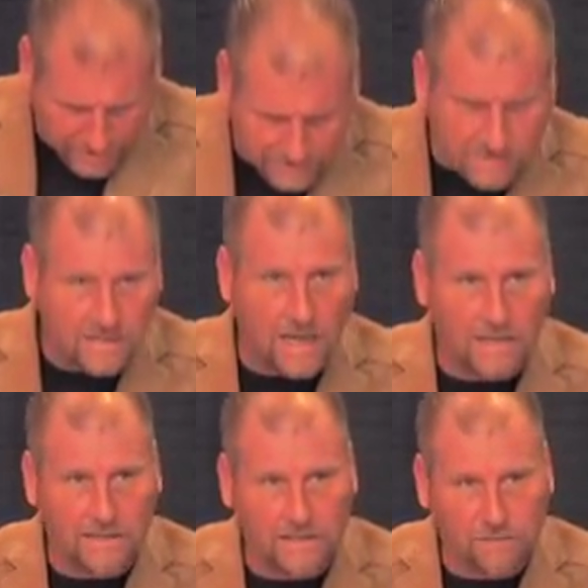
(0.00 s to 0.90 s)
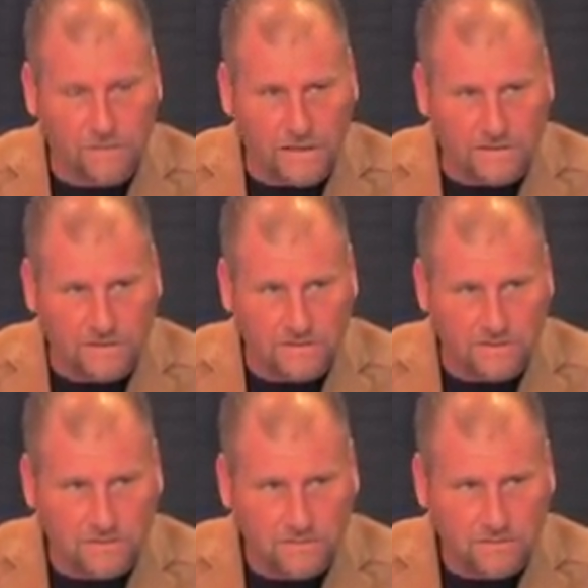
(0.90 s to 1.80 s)
it is not an
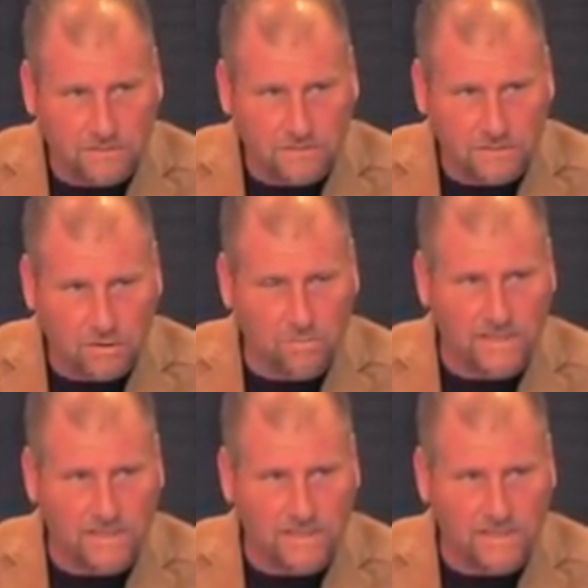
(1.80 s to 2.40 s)
offense. So